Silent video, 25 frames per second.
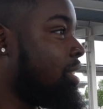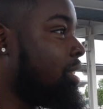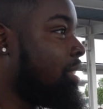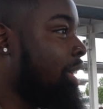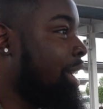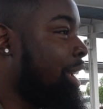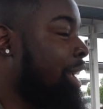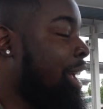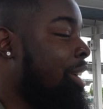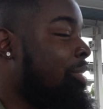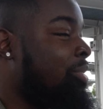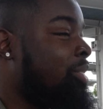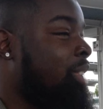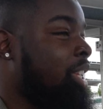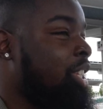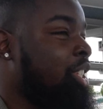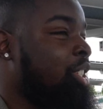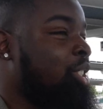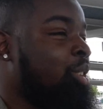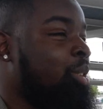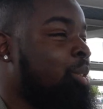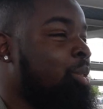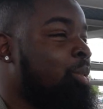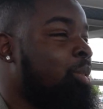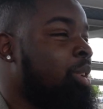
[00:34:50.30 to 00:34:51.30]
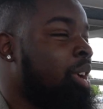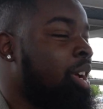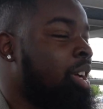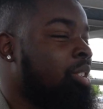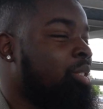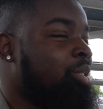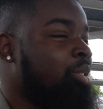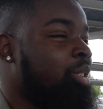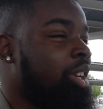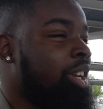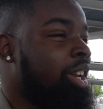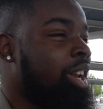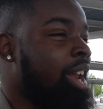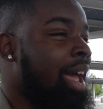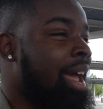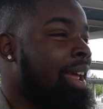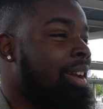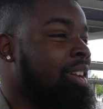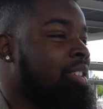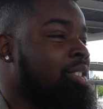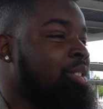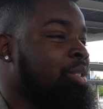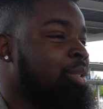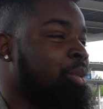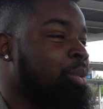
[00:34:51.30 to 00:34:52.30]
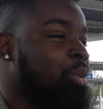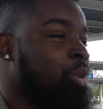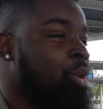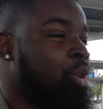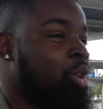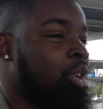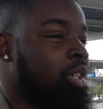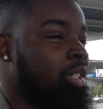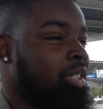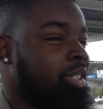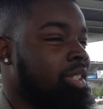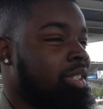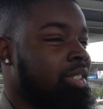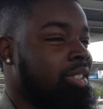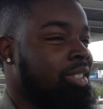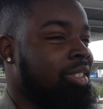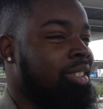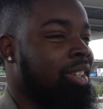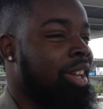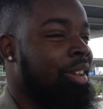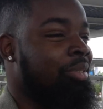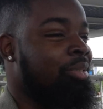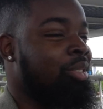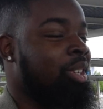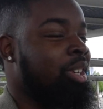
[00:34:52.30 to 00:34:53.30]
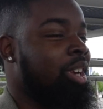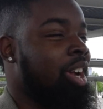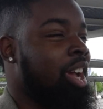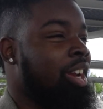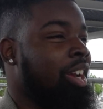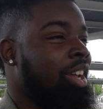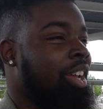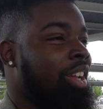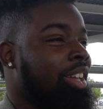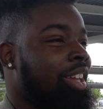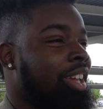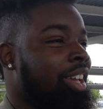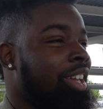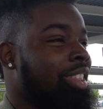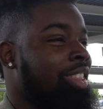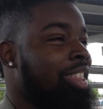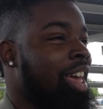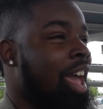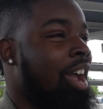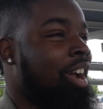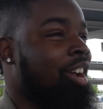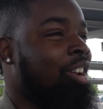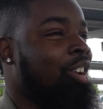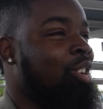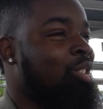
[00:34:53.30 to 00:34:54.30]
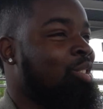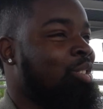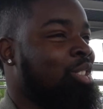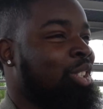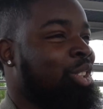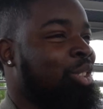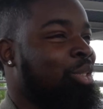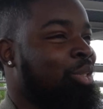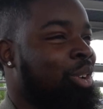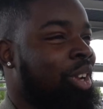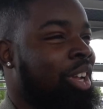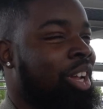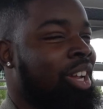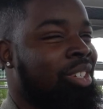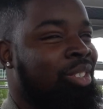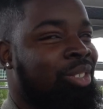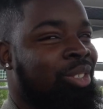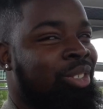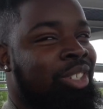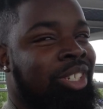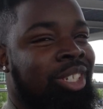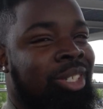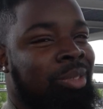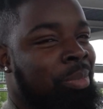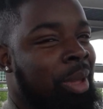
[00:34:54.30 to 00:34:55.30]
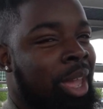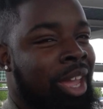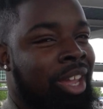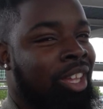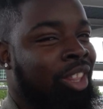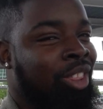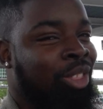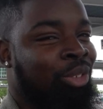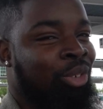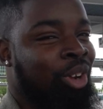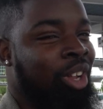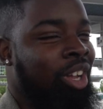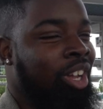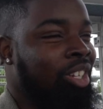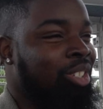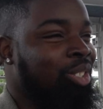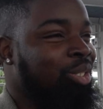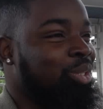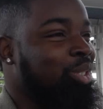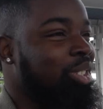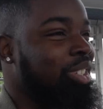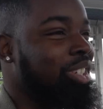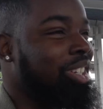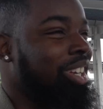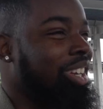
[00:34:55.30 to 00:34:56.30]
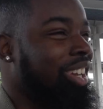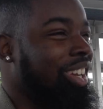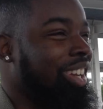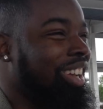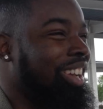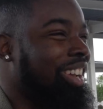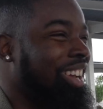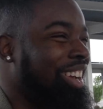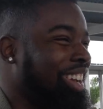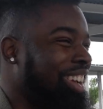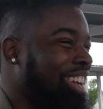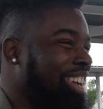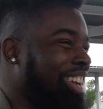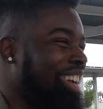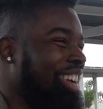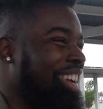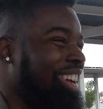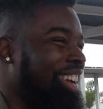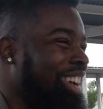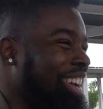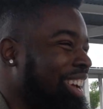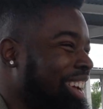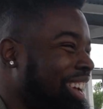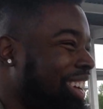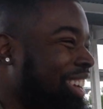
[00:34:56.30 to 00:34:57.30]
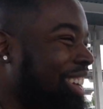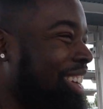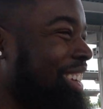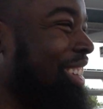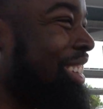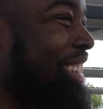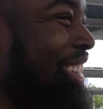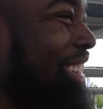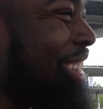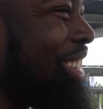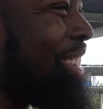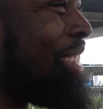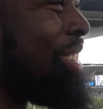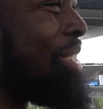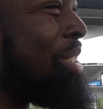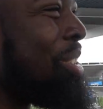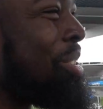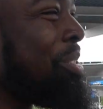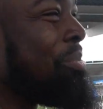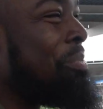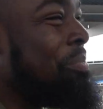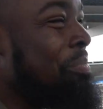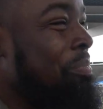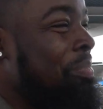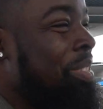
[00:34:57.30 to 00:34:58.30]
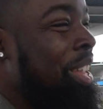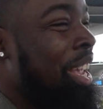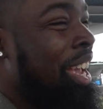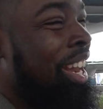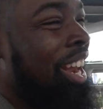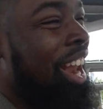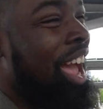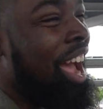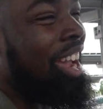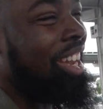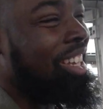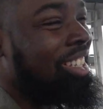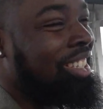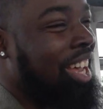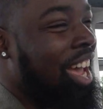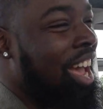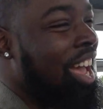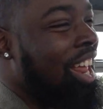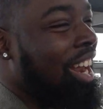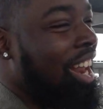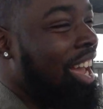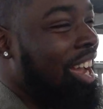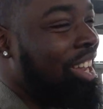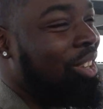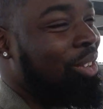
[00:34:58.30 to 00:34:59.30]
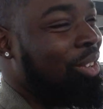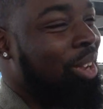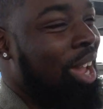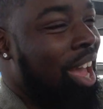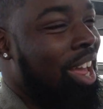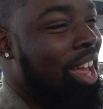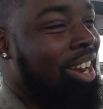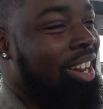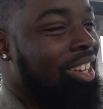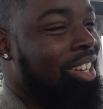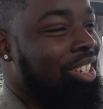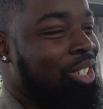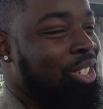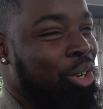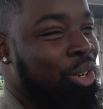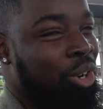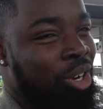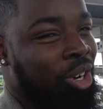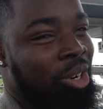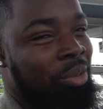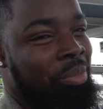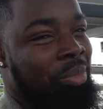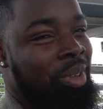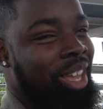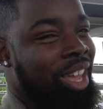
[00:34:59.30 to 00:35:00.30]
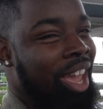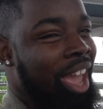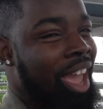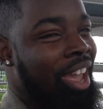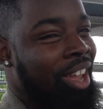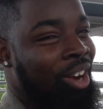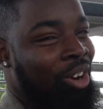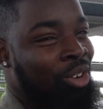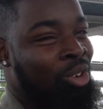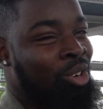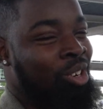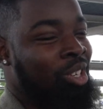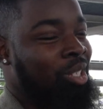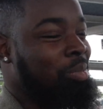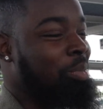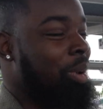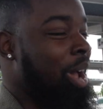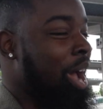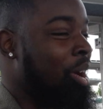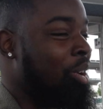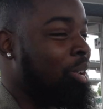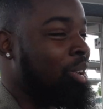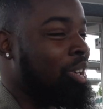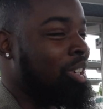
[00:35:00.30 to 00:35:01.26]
They gave it 292 horses. If you're gonna get that close to 300, just make it 300. Like, it's kind of like you kind of shorted me 8 horsepower.